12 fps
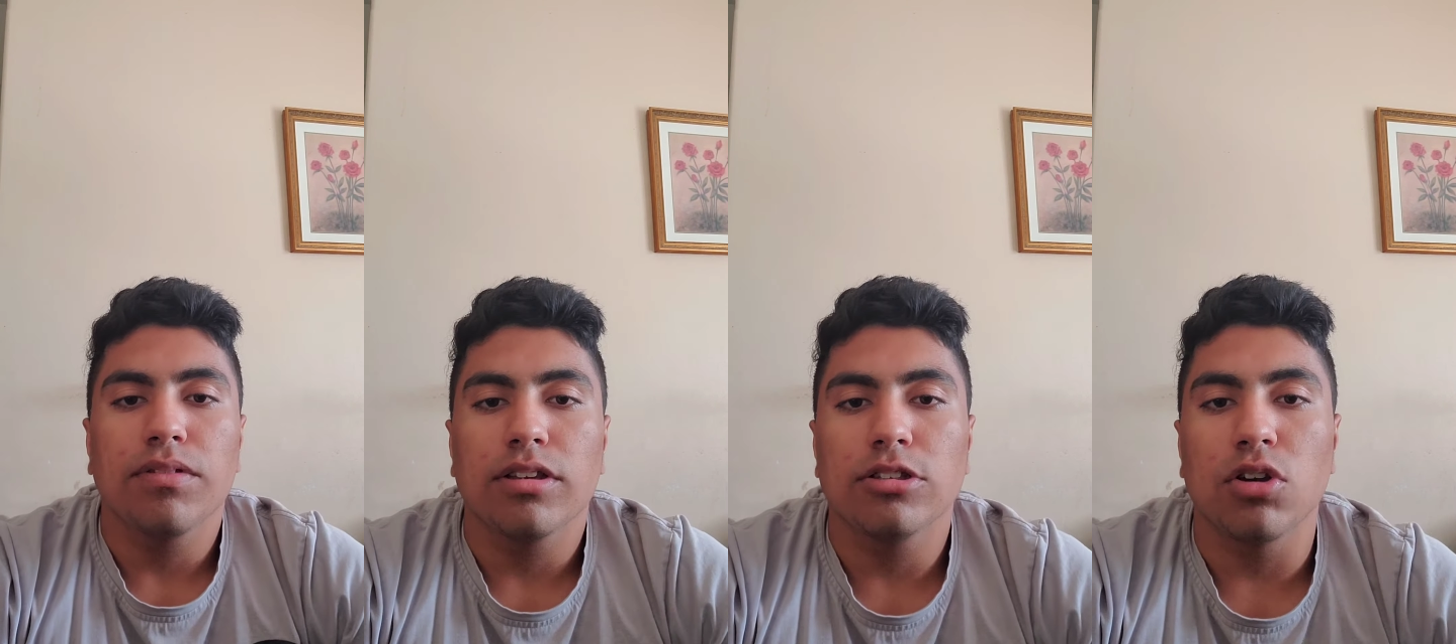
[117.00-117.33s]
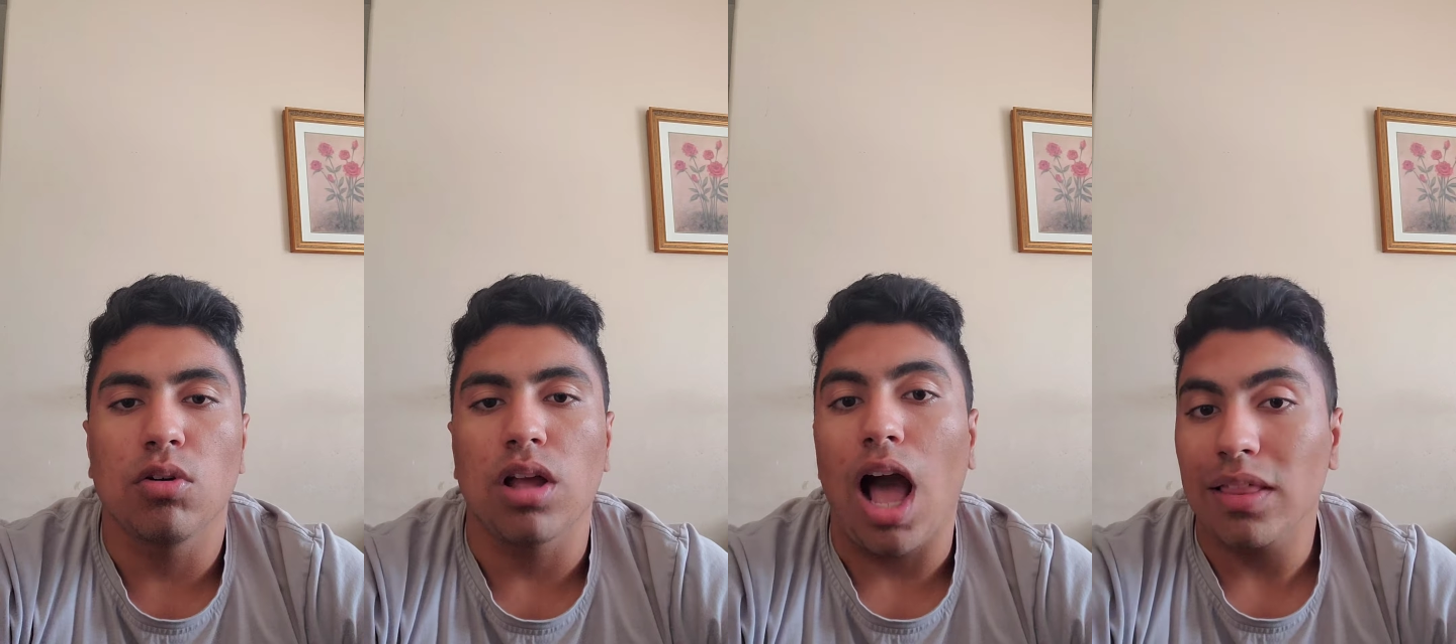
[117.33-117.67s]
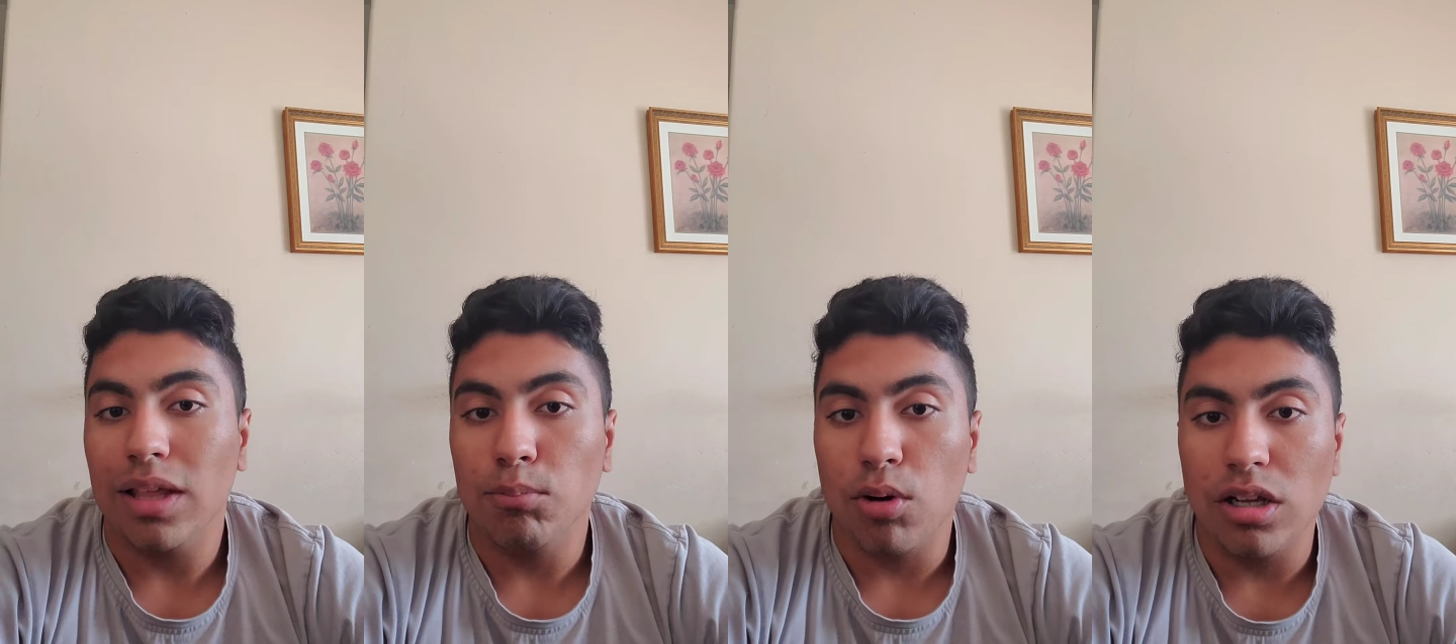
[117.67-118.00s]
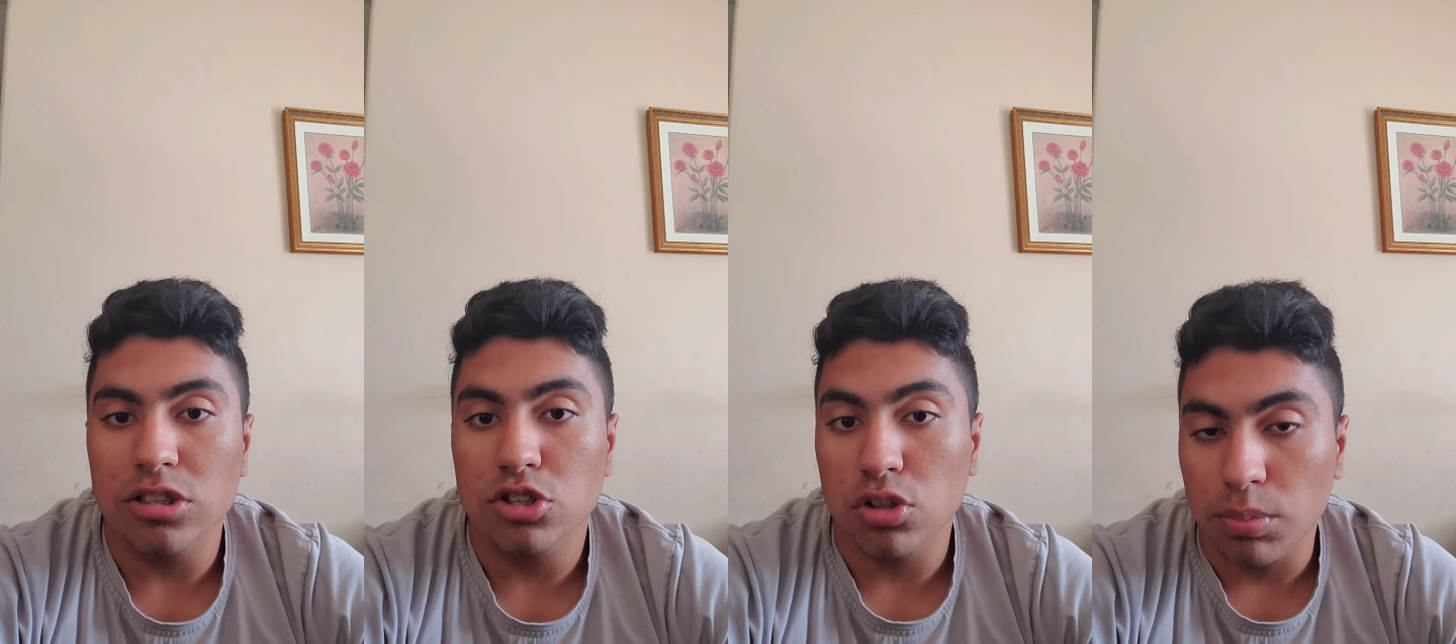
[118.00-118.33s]
So the online
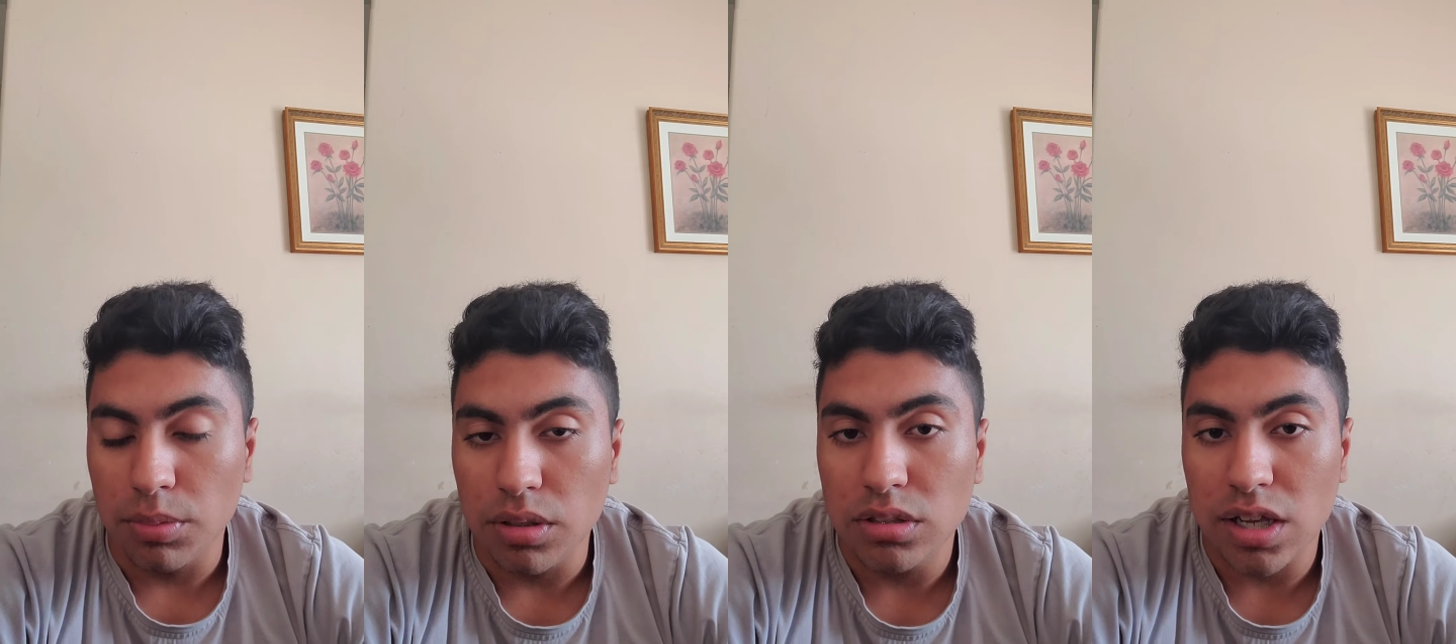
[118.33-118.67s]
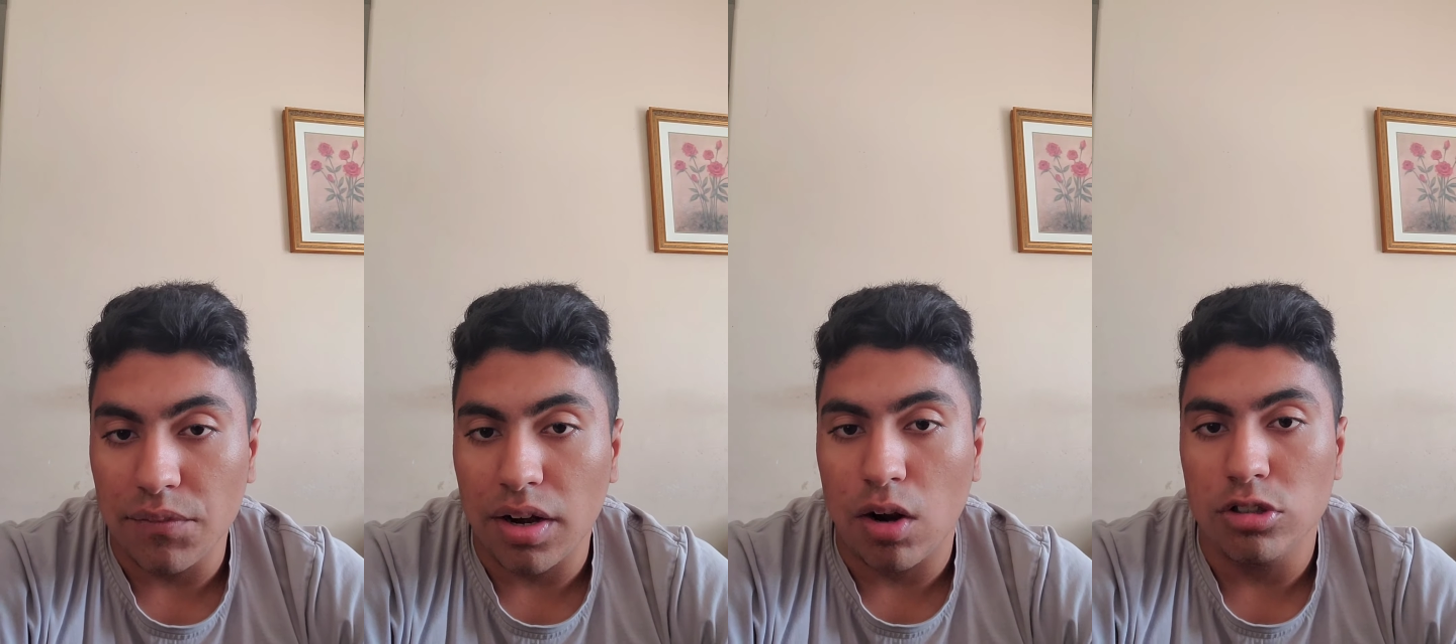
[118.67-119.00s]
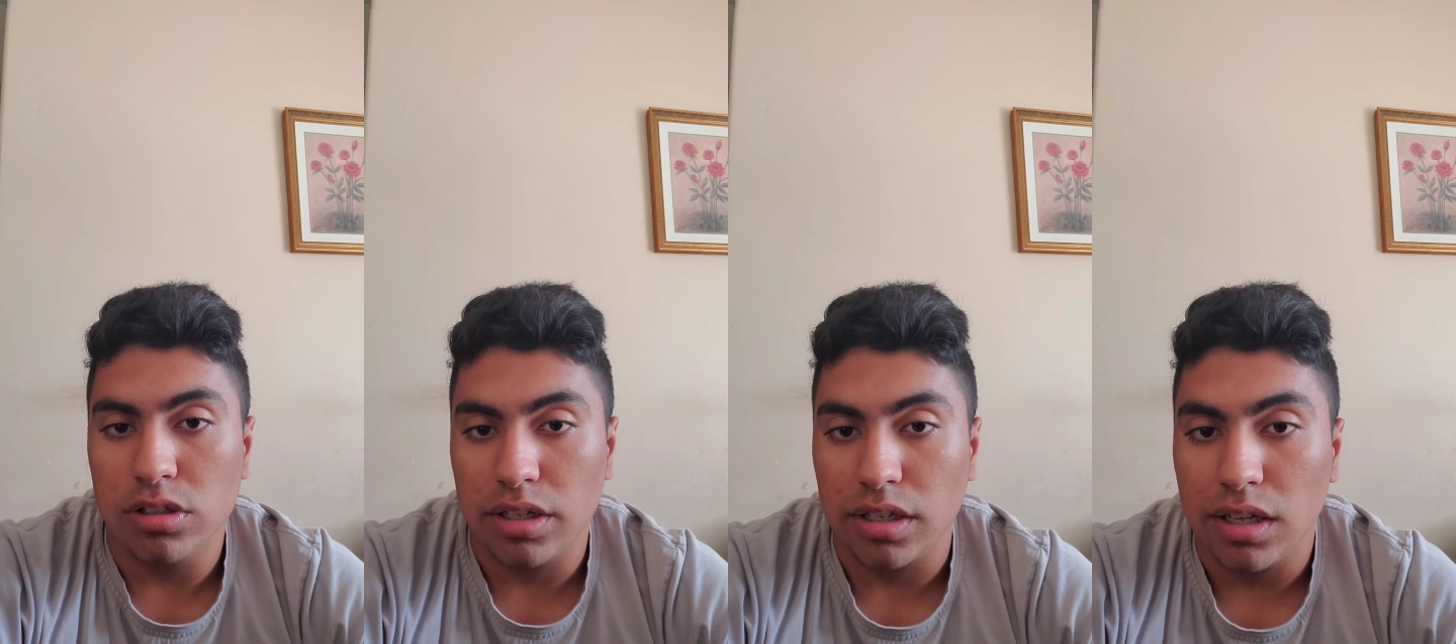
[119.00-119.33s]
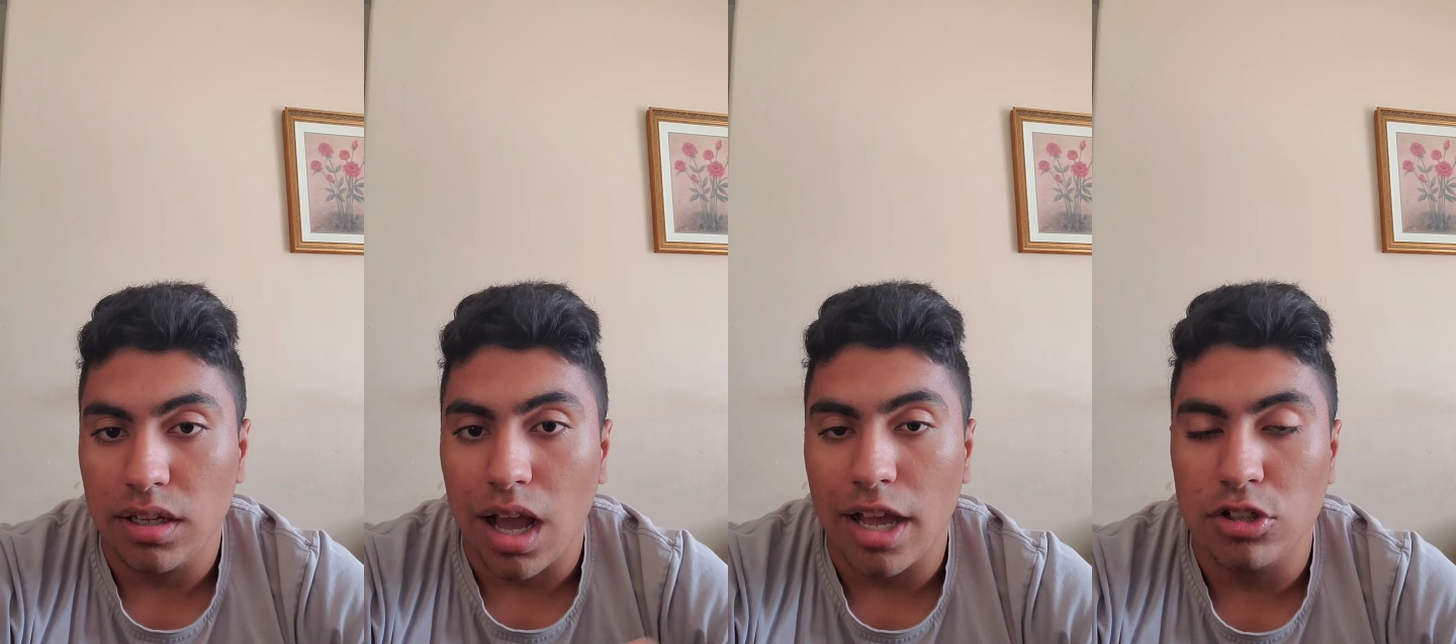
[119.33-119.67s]
process took me 7 hours, like
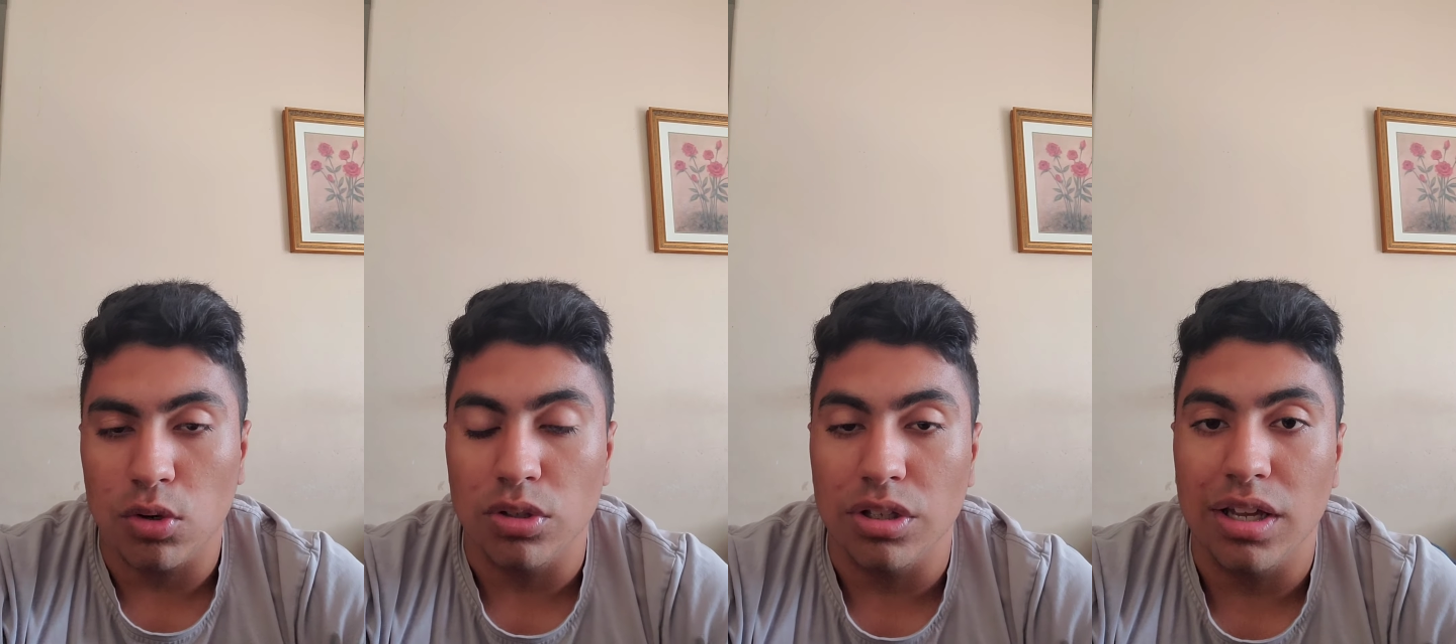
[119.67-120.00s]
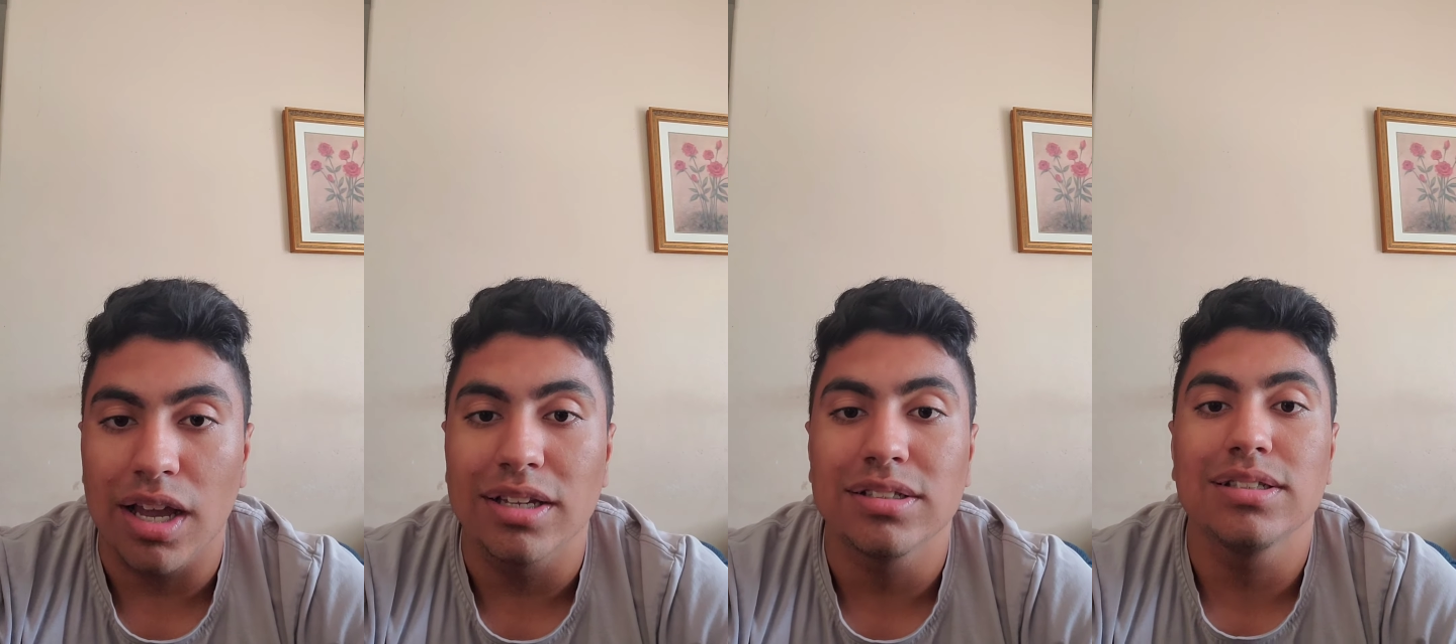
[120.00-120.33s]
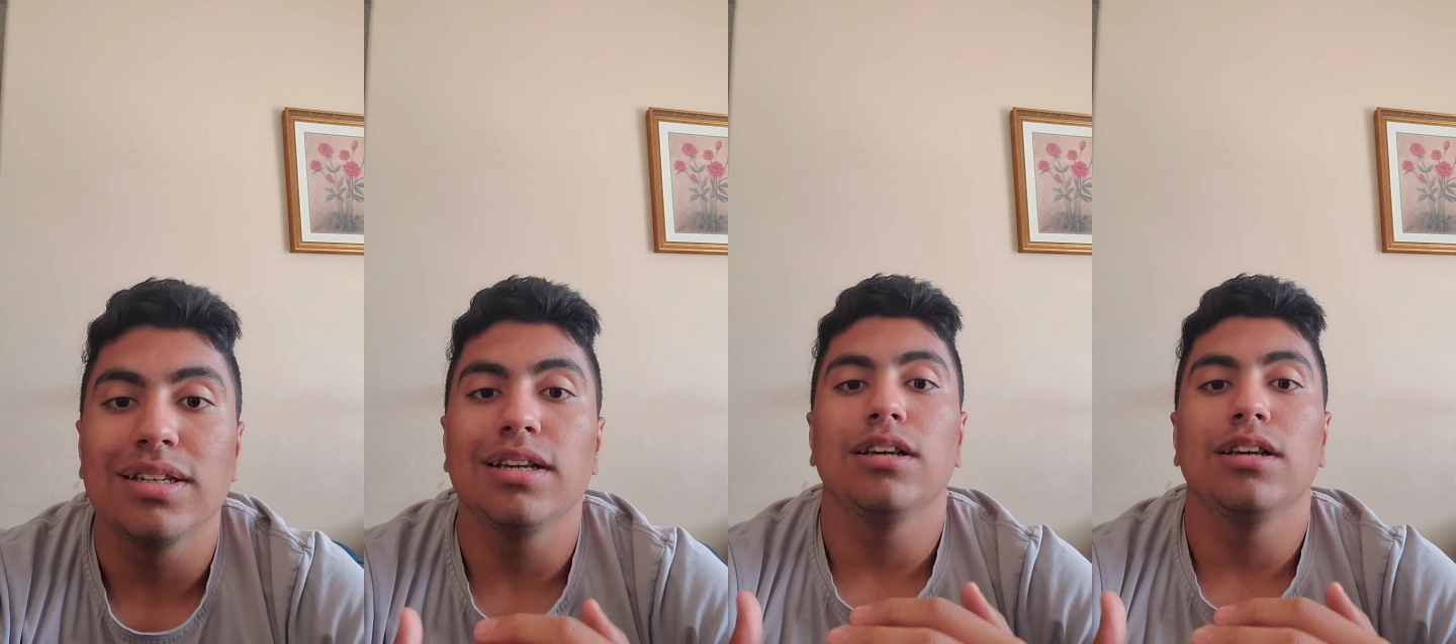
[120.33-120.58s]
I told you guys.